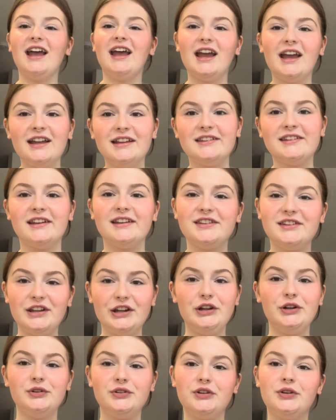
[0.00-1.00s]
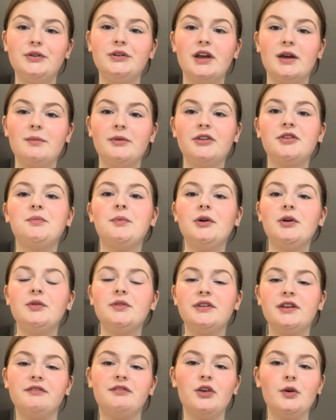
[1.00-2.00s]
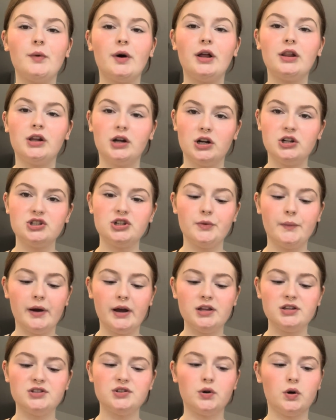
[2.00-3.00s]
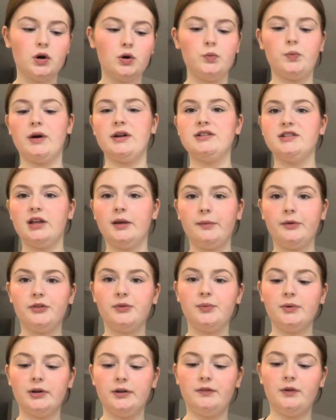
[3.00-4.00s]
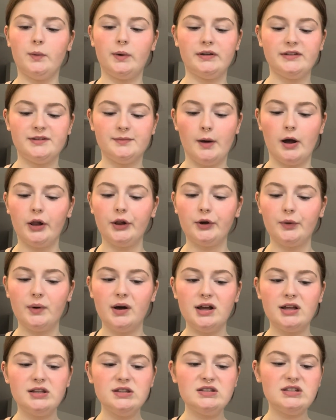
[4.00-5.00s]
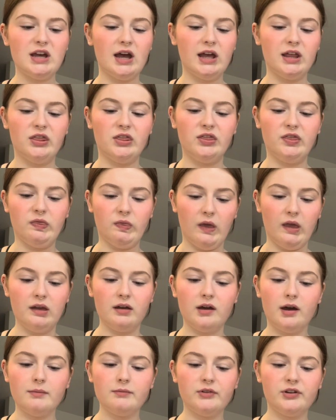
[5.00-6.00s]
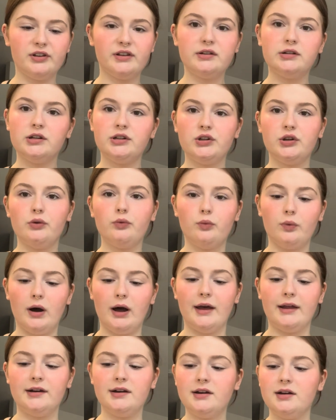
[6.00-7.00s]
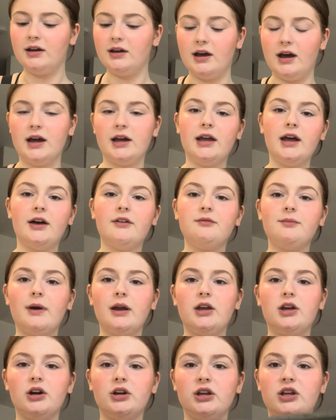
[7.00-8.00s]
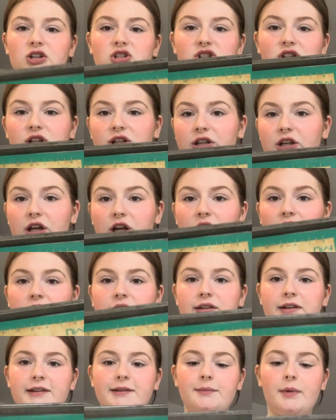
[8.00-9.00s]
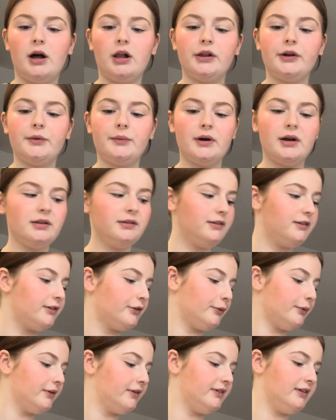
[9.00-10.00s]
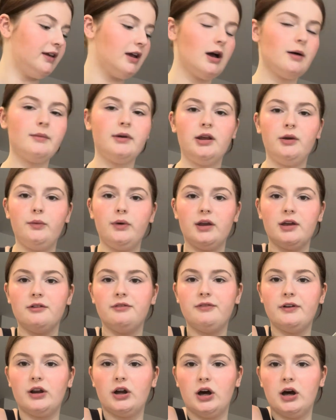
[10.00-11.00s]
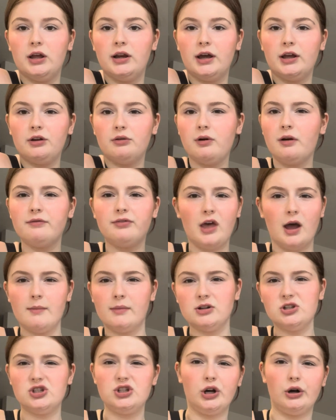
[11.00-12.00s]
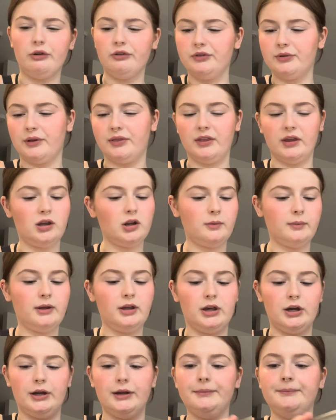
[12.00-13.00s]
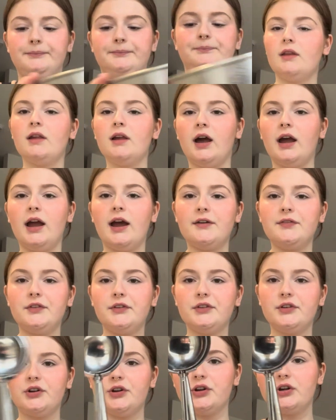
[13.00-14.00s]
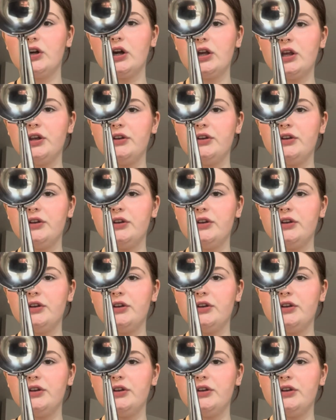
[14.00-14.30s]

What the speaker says: It says to do 2 tablespoons if you want larger ones, or 1 tablespoon if you want smaller ones. I think I'm just gonna do 1. I have my cookie sheet here, the smaller one, so we'll see how many we can fit on. I don't have that much dough, so I think it'll be good. I have this little cookie